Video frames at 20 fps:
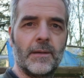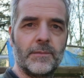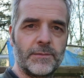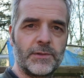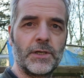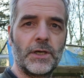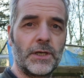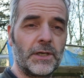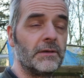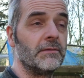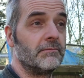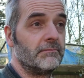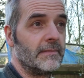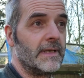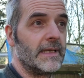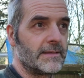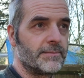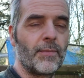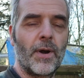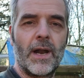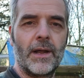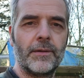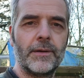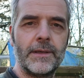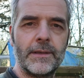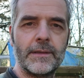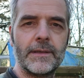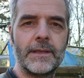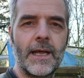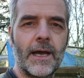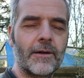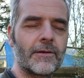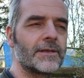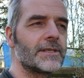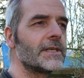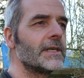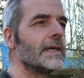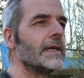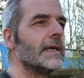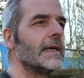Dun is brown in Irish,
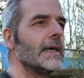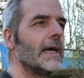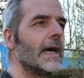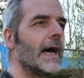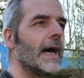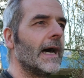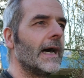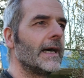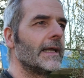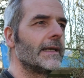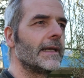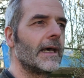and